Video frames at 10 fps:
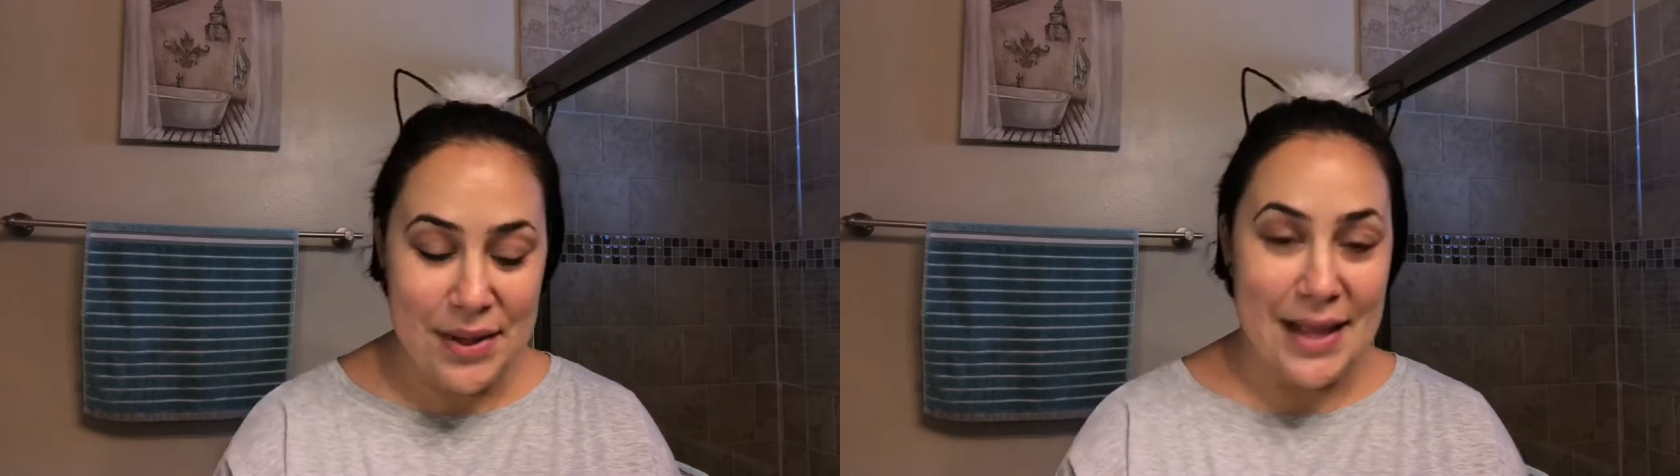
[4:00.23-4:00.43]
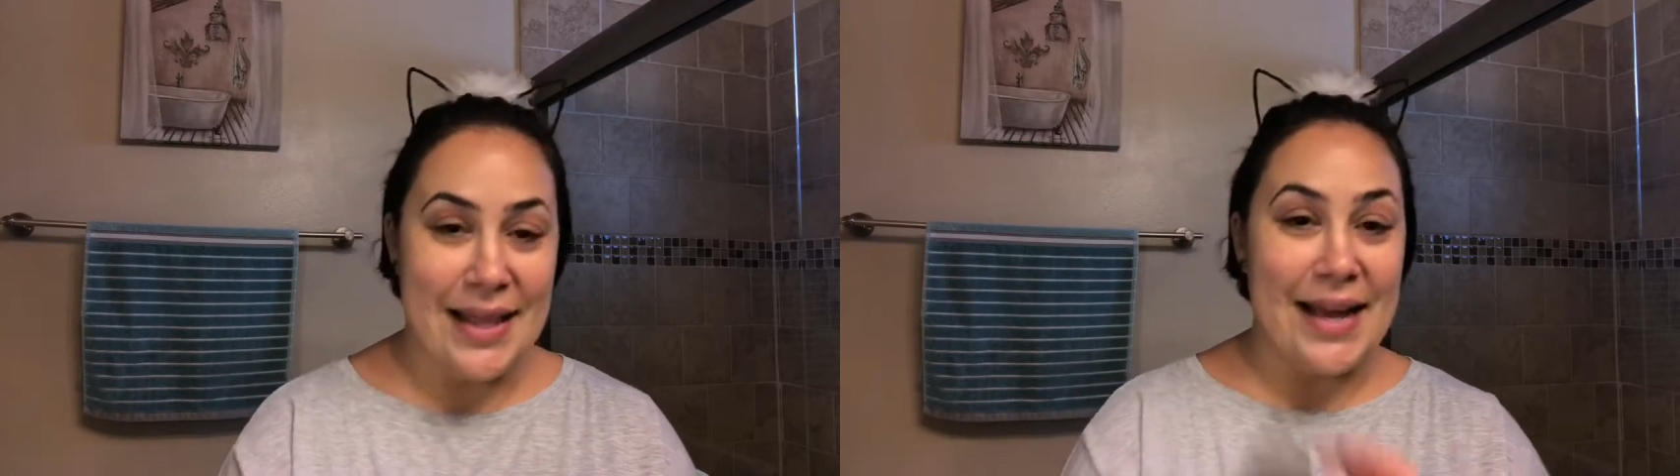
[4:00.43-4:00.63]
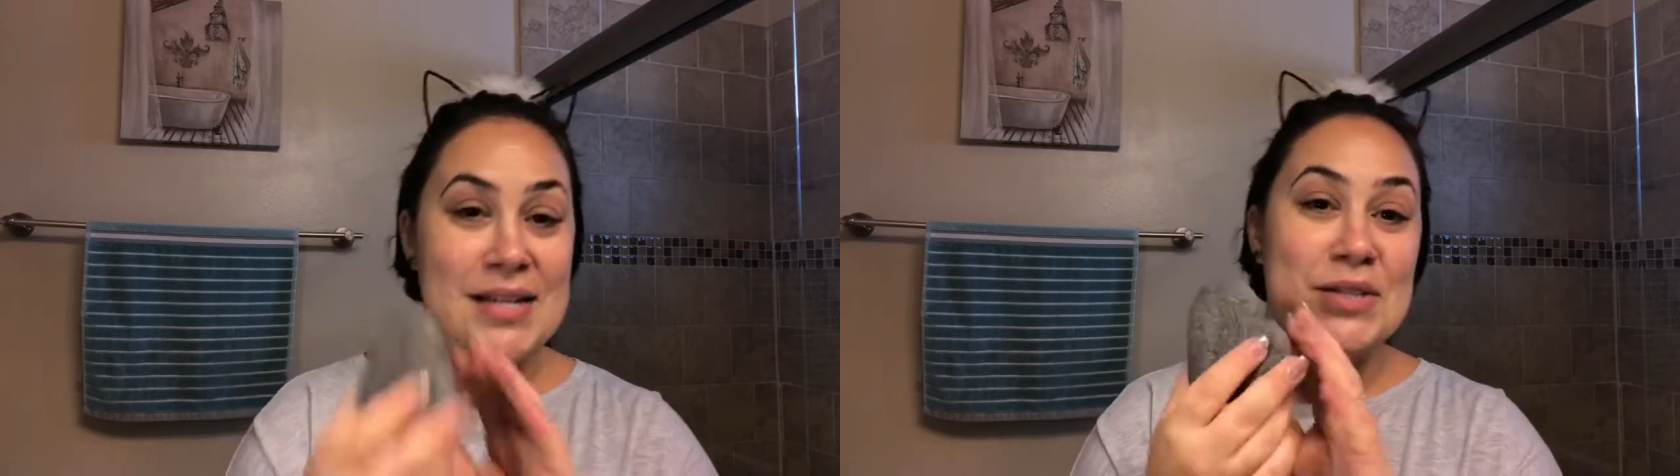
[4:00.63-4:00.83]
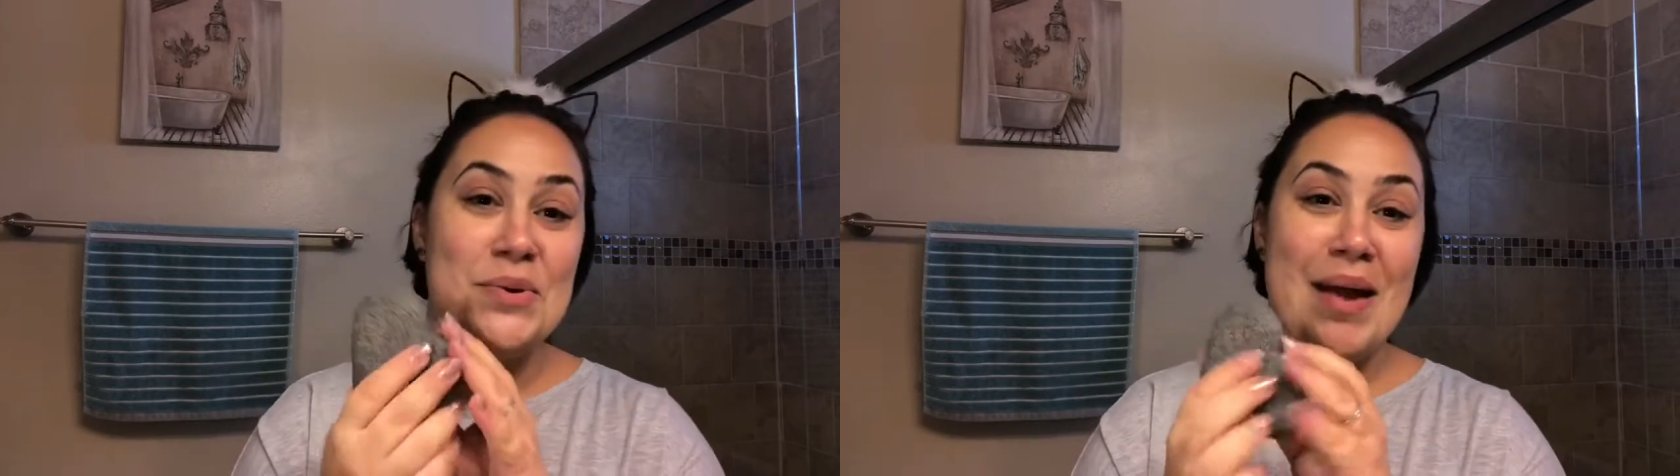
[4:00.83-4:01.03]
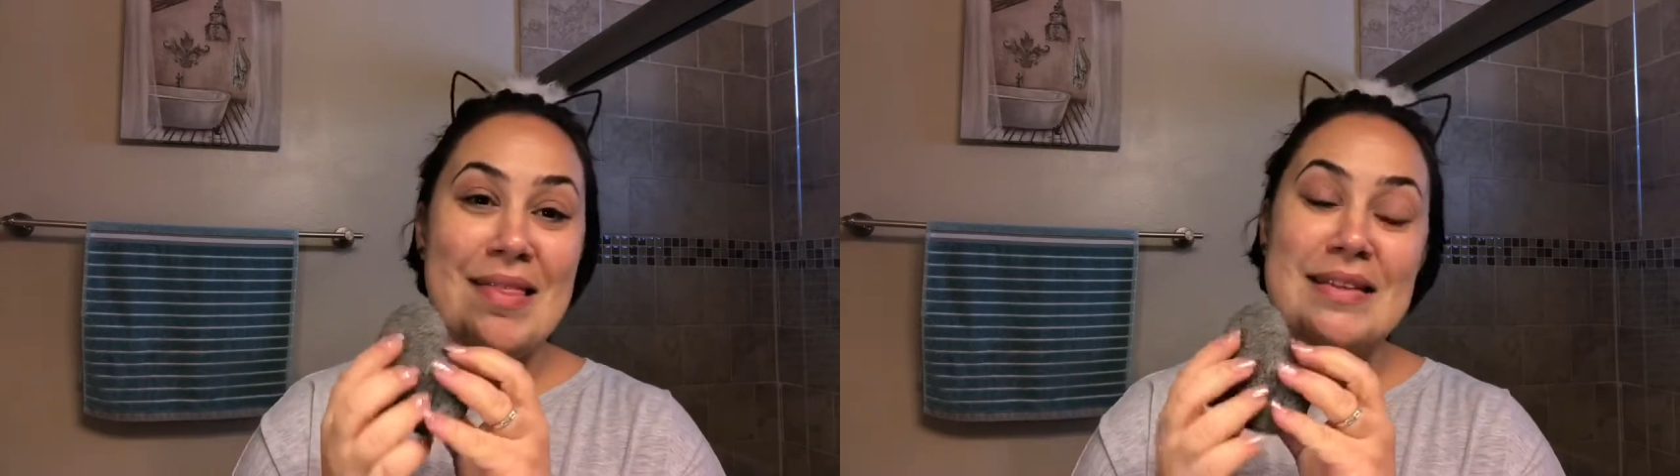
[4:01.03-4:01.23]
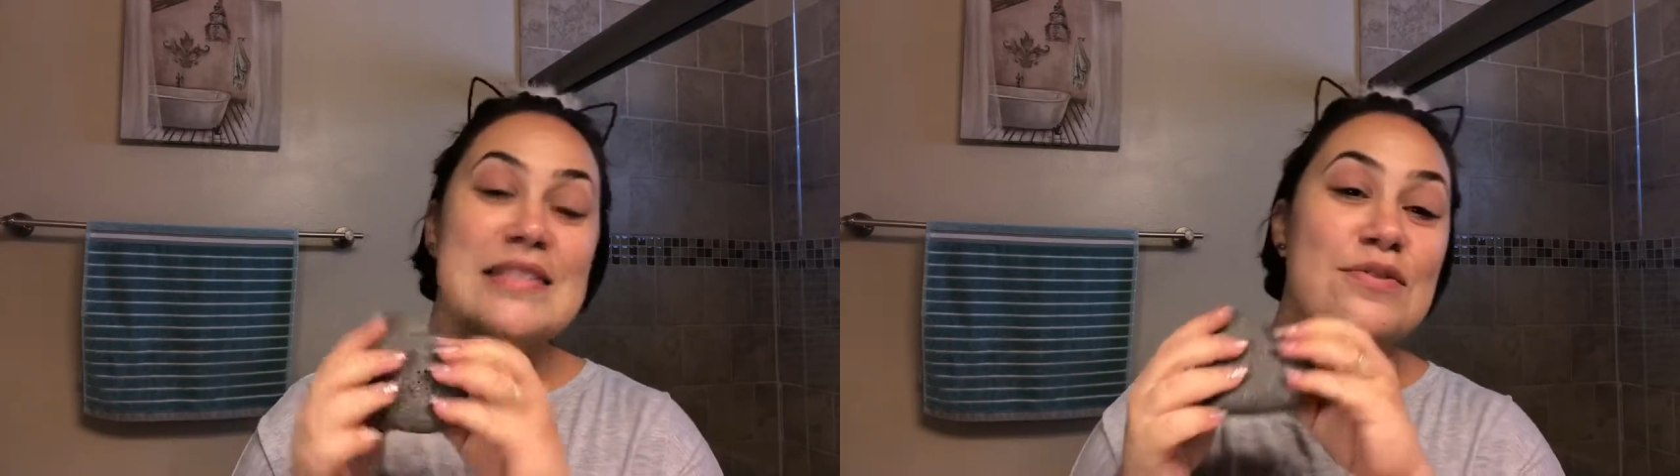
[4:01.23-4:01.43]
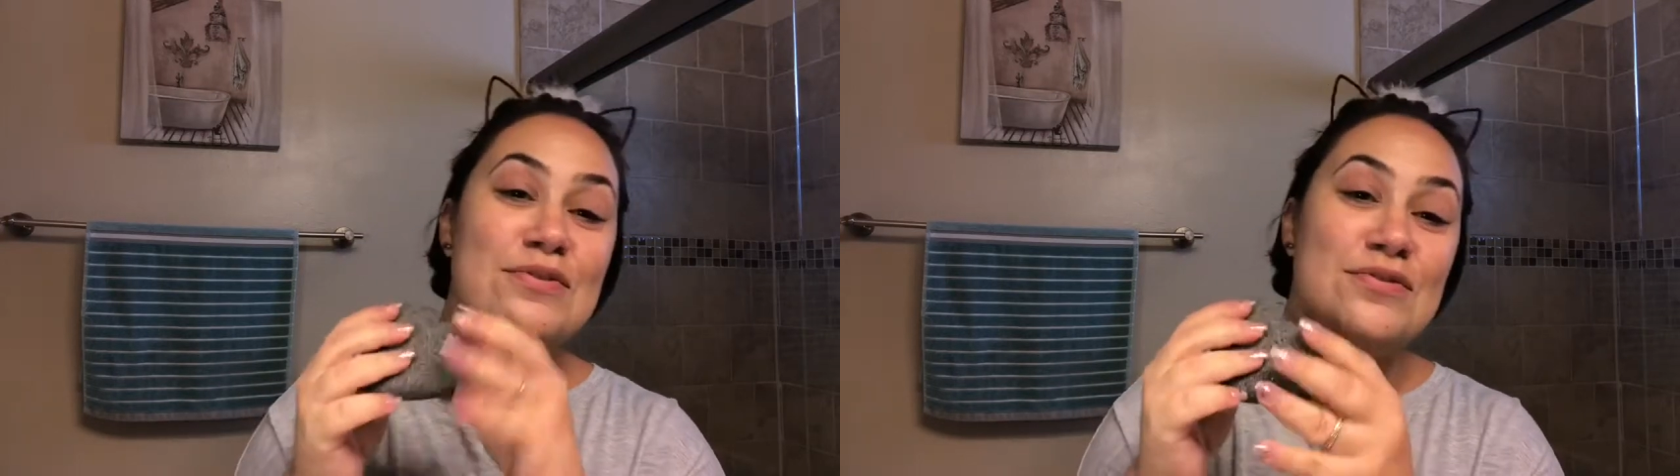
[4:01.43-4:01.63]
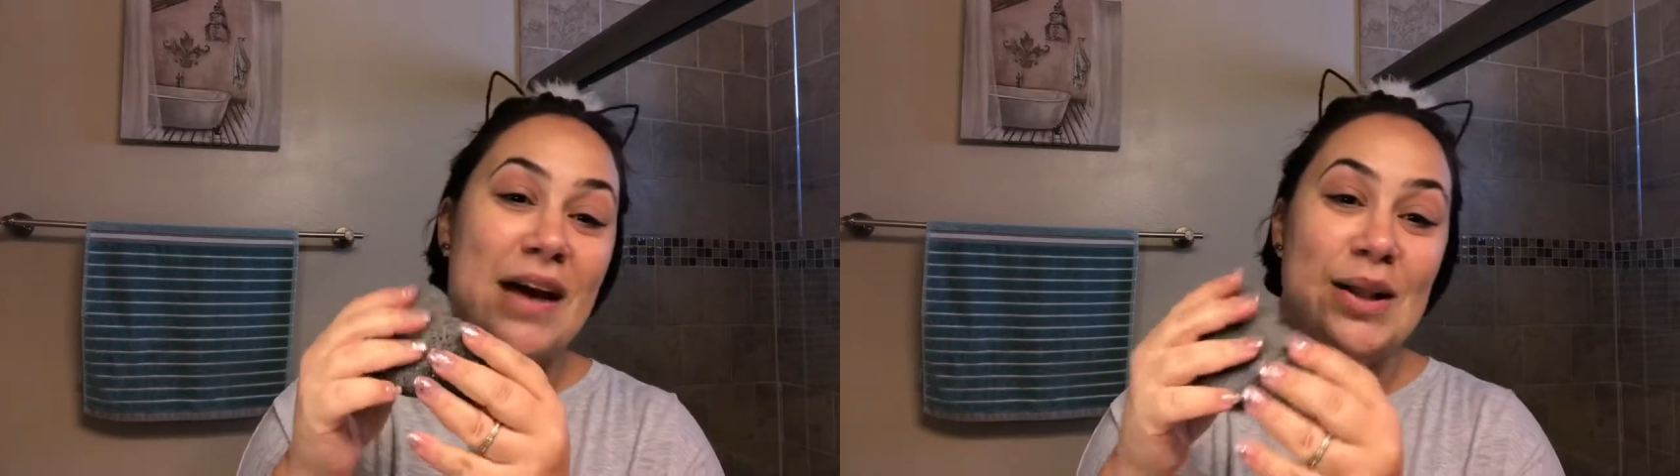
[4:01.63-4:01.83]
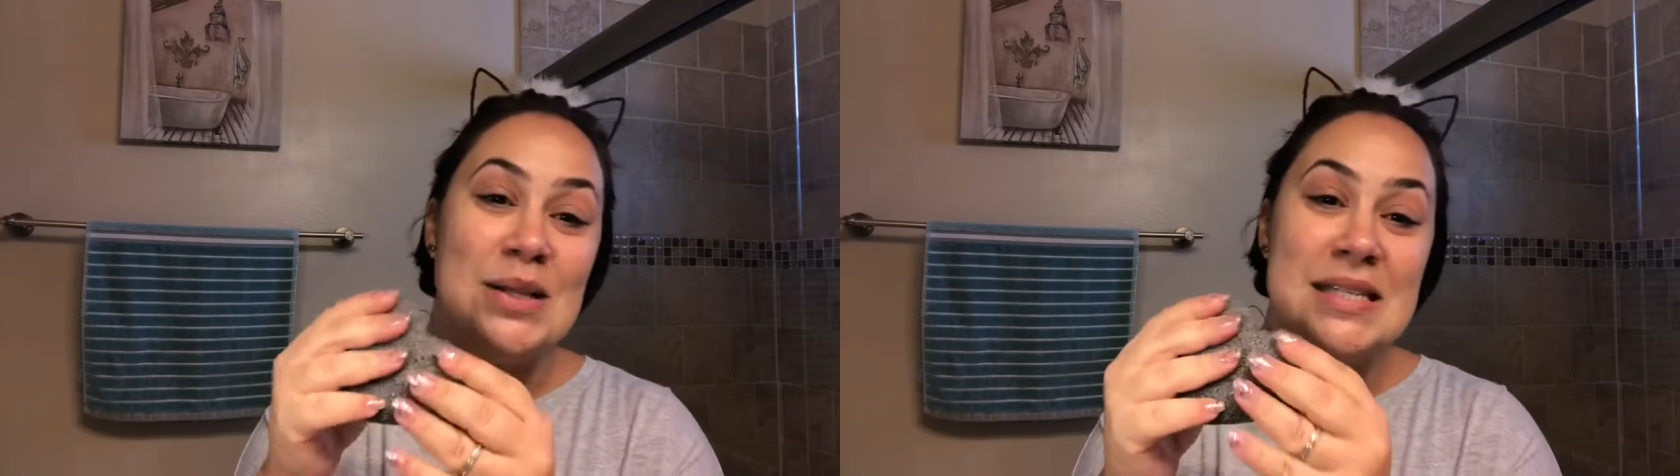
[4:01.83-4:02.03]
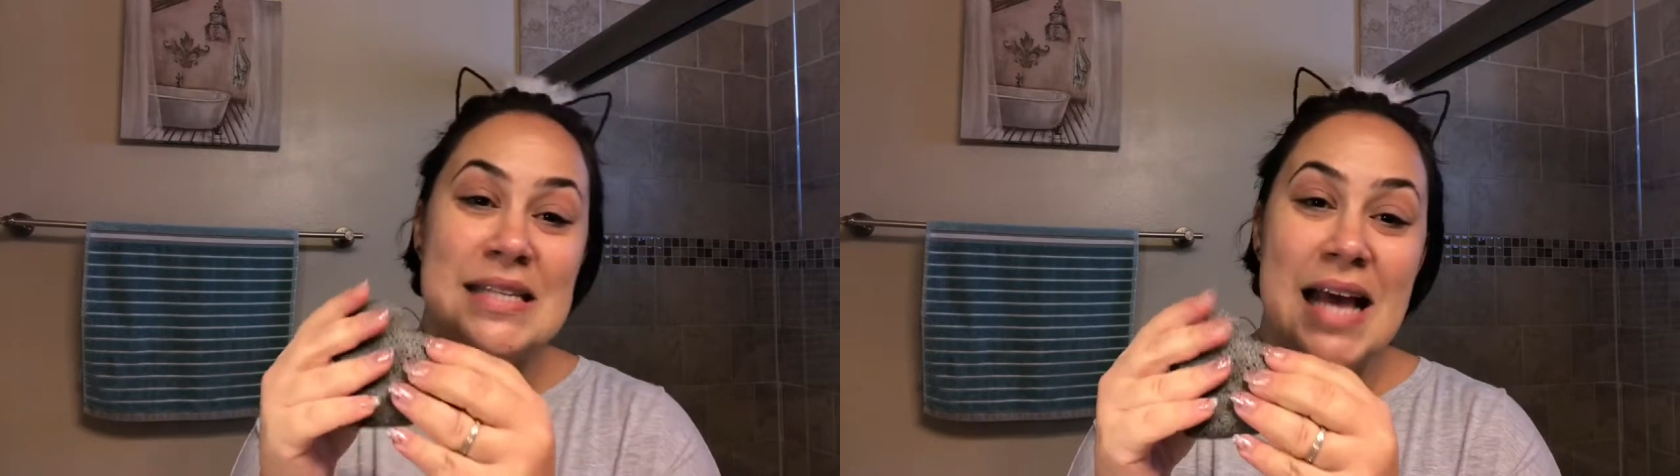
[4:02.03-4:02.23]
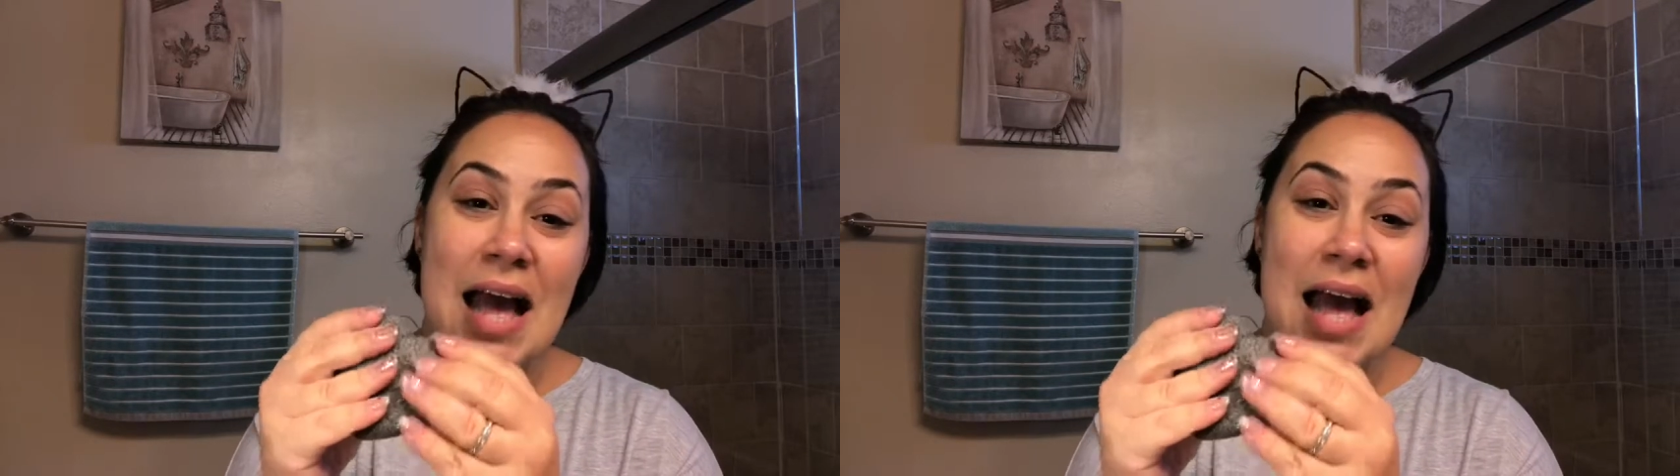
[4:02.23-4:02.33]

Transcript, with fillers: really liked the way this felt.